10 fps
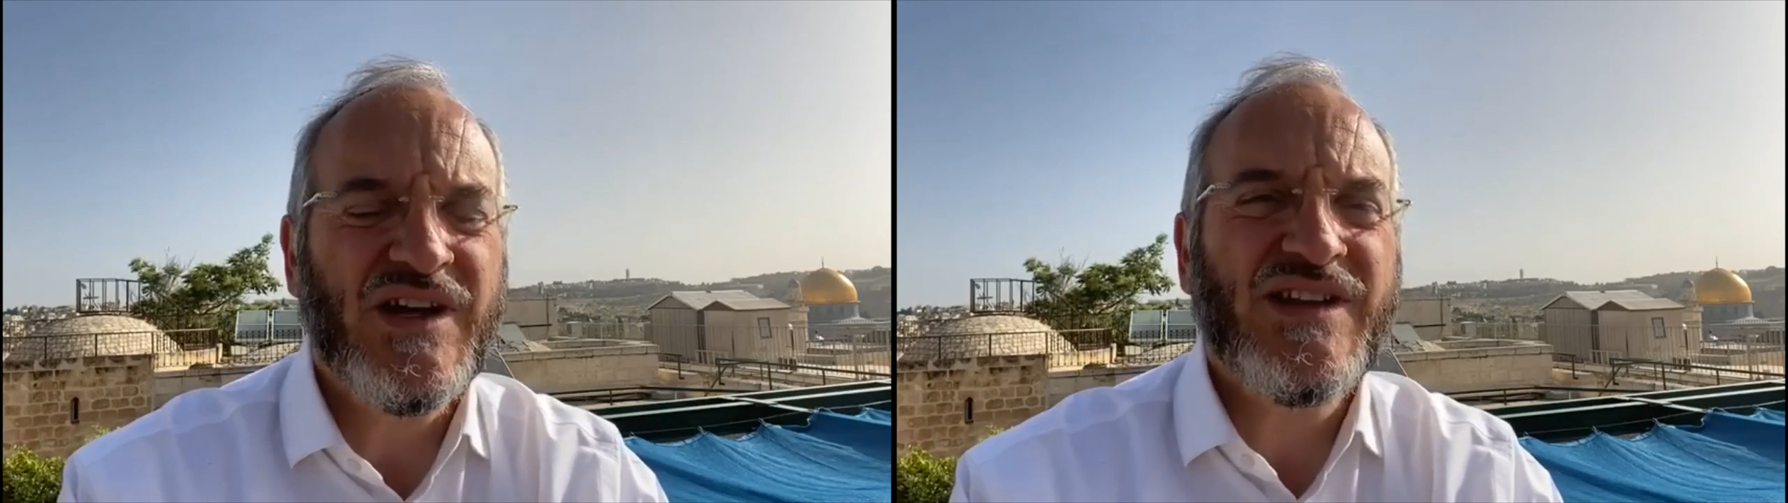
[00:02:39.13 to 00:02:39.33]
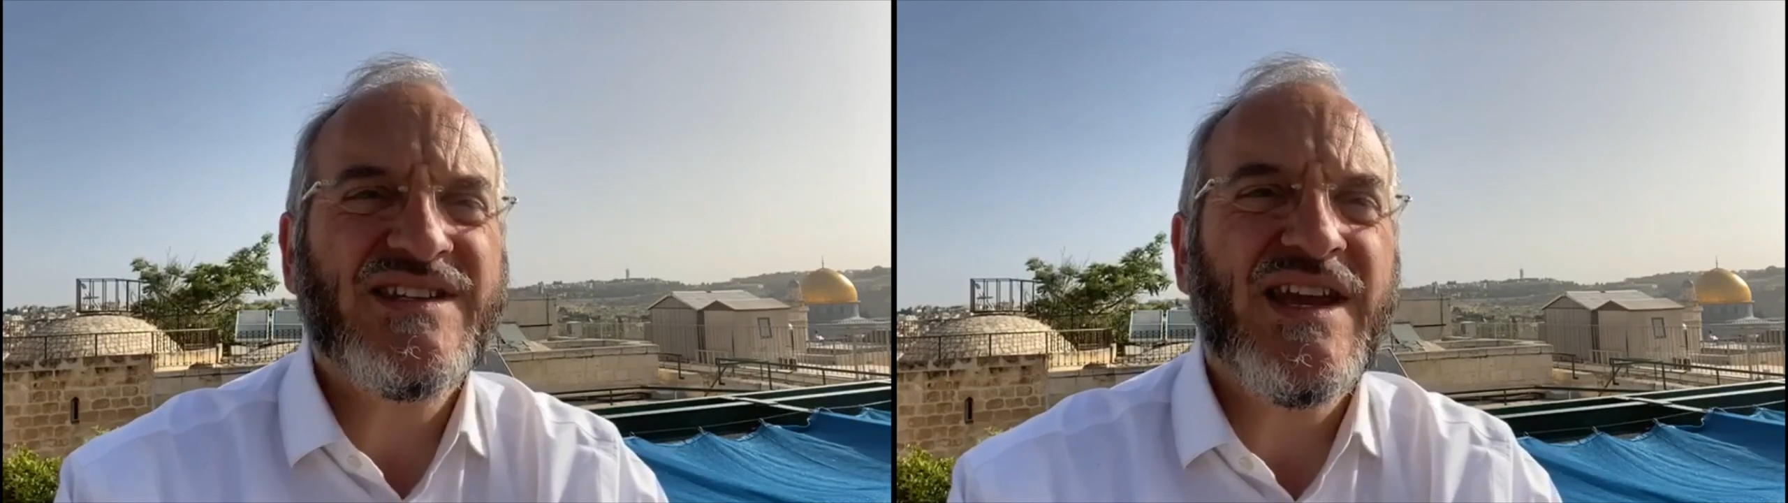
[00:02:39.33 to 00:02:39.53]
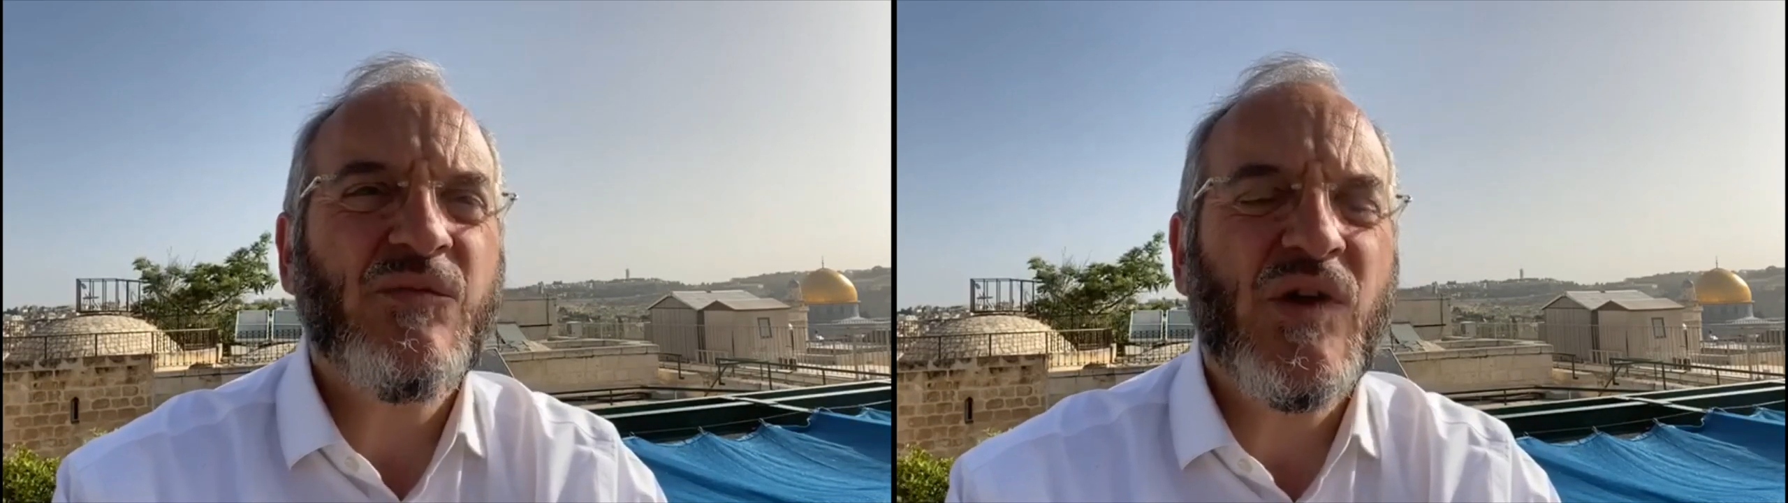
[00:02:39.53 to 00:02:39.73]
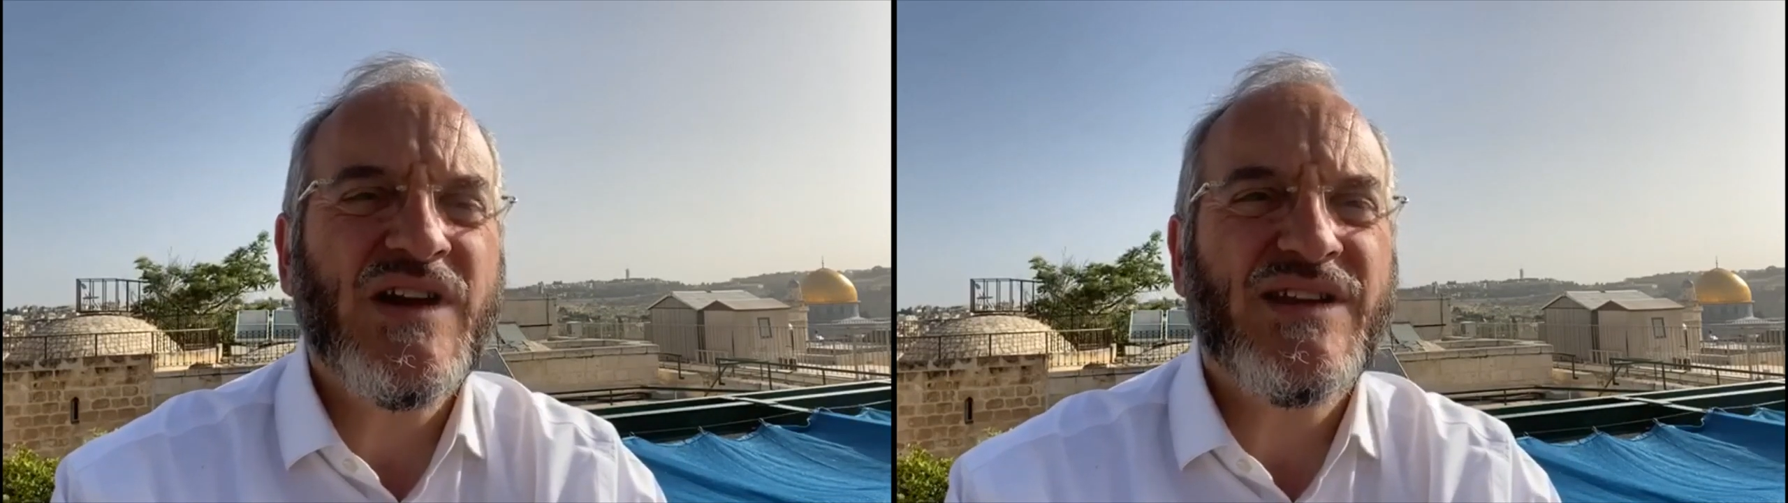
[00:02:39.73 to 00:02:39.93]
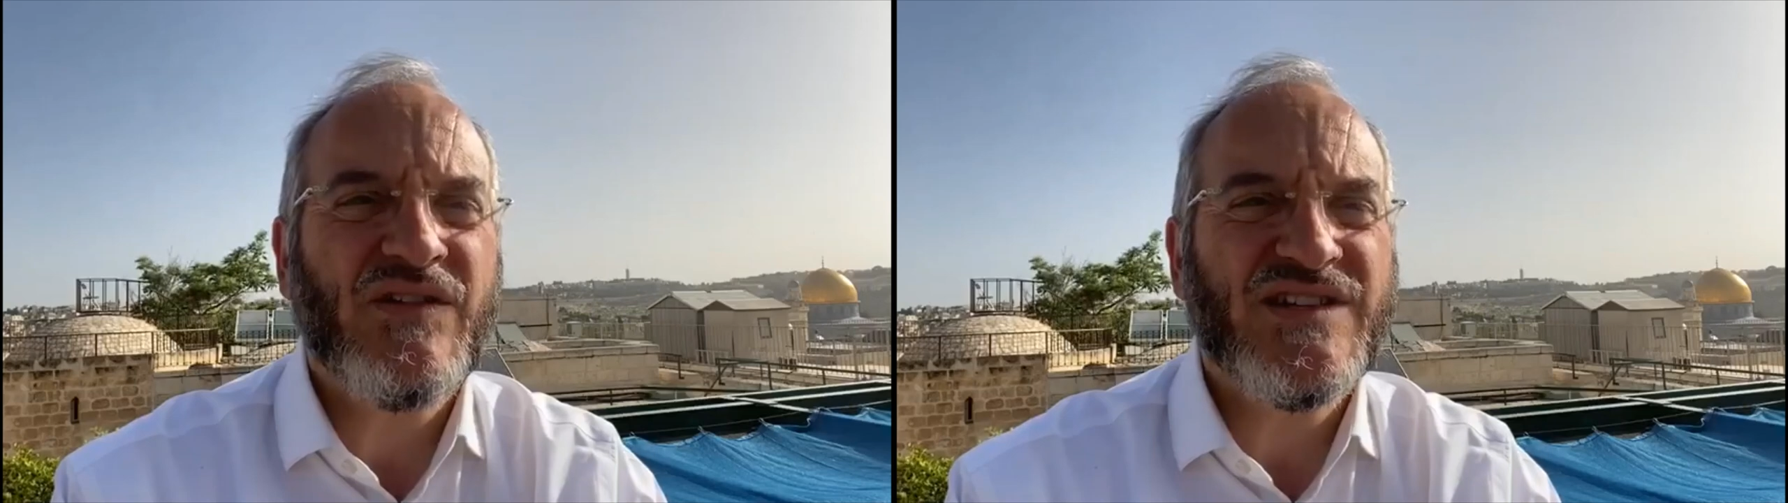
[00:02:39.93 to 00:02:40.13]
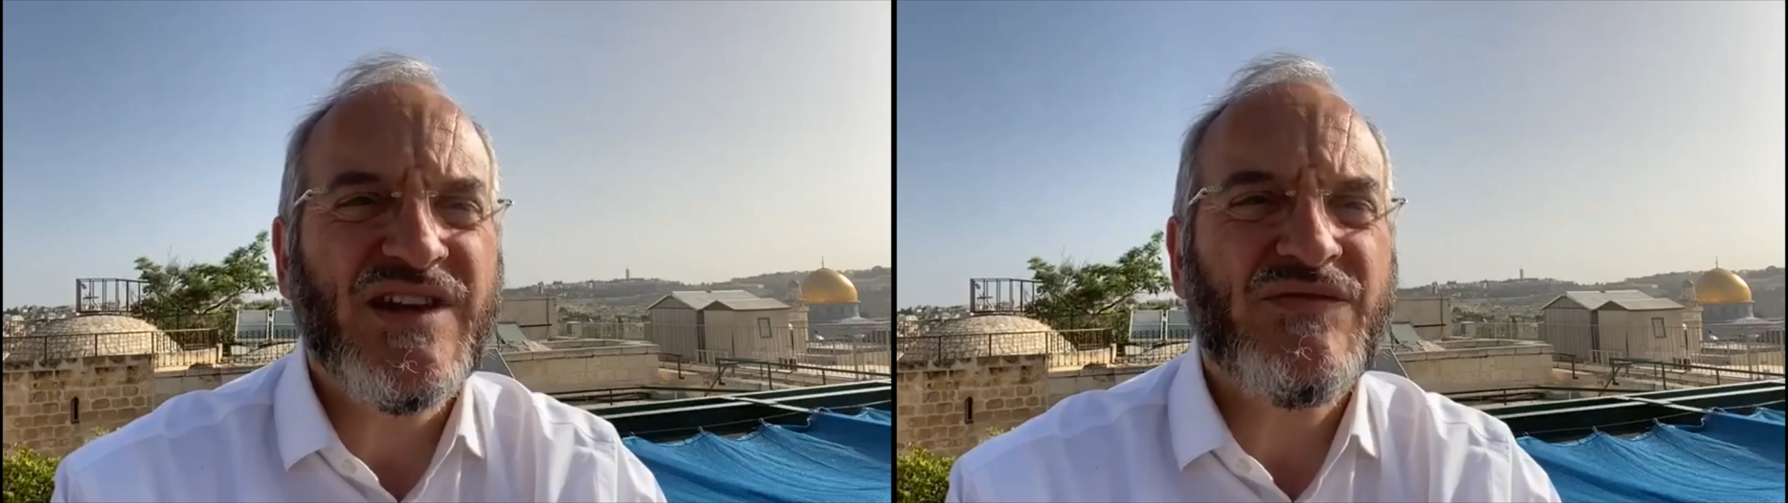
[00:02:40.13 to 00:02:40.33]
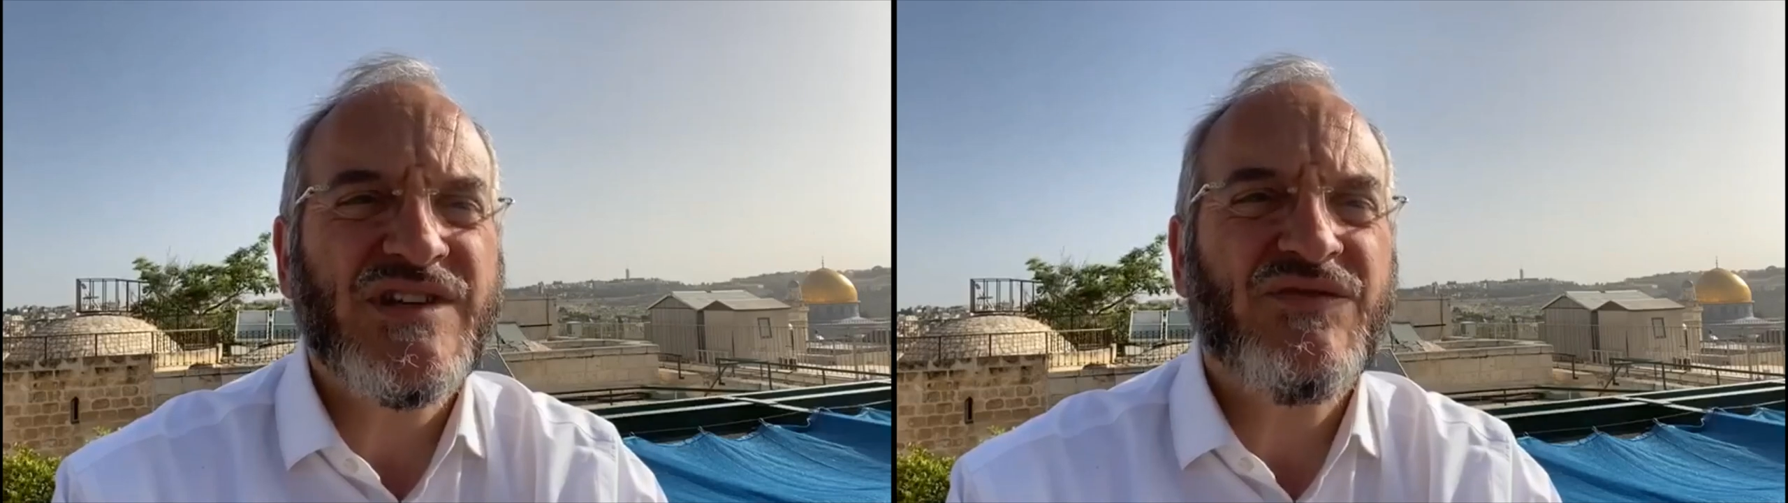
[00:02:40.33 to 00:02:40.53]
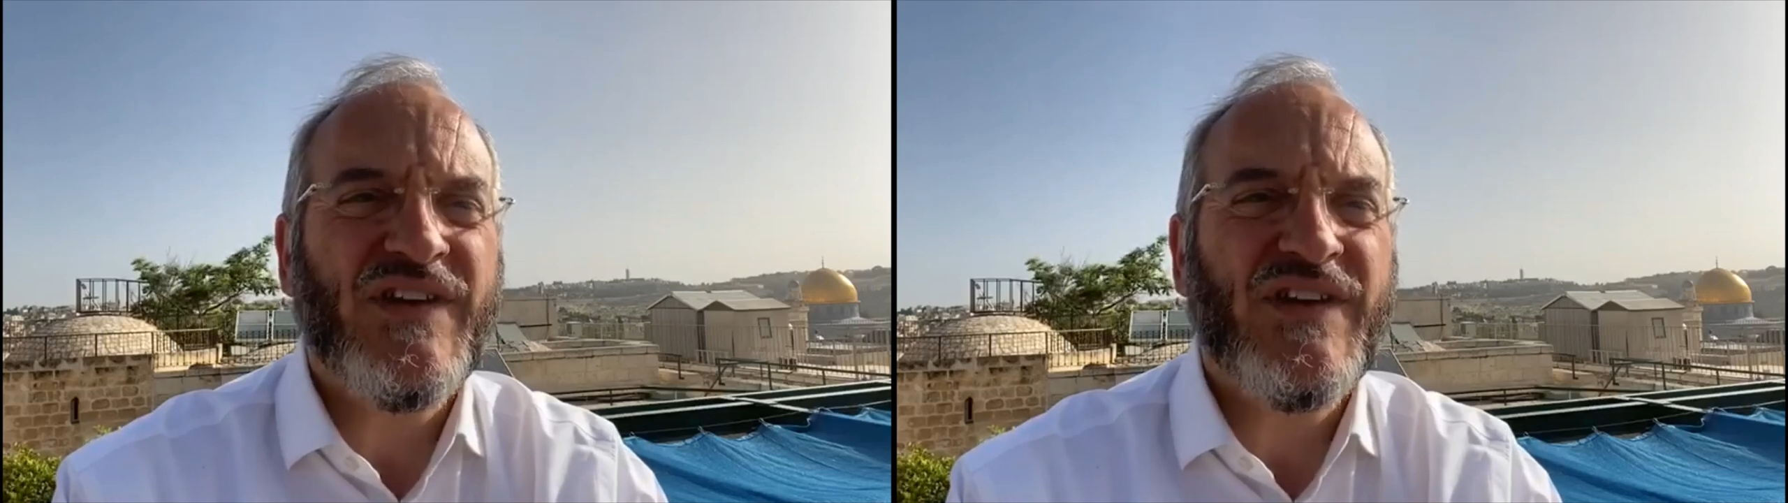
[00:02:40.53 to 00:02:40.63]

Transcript: in the same way there are 70